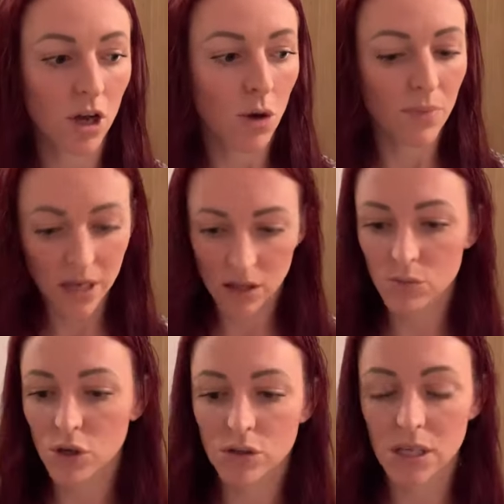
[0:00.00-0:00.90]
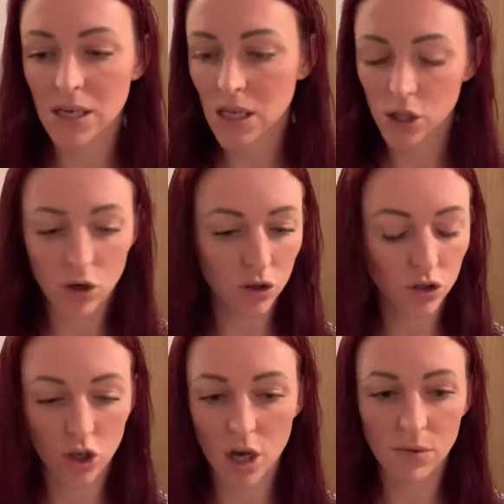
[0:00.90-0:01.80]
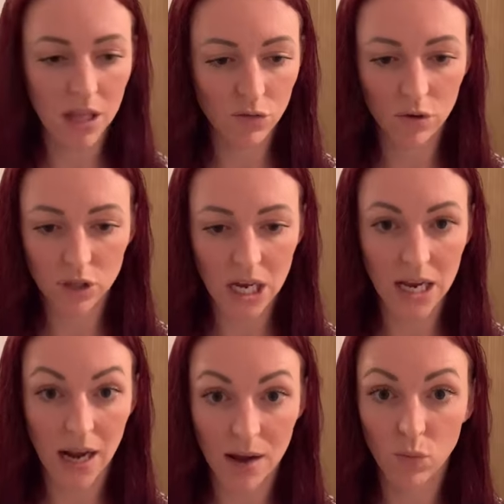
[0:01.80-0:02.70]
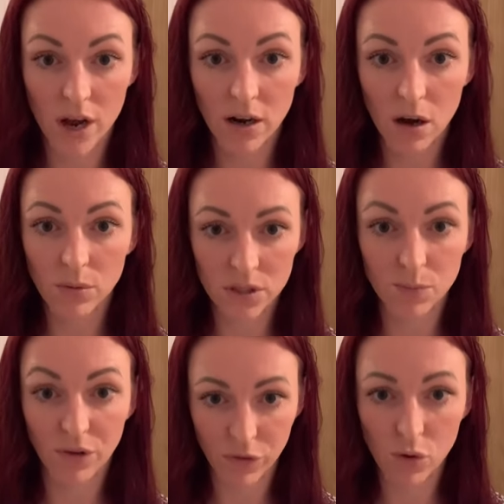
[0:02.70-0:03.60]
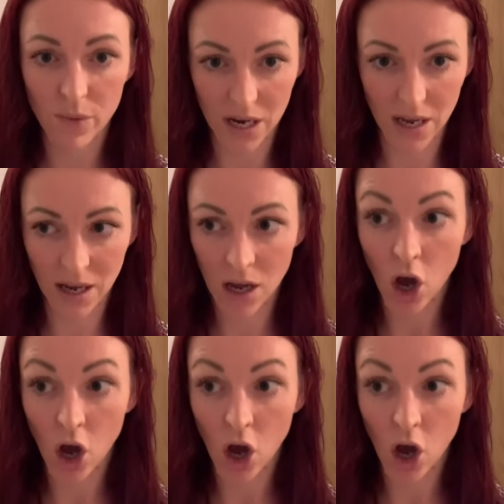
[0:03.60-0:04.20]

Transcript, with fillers: pick the music get the costume get the routine and when i was performing it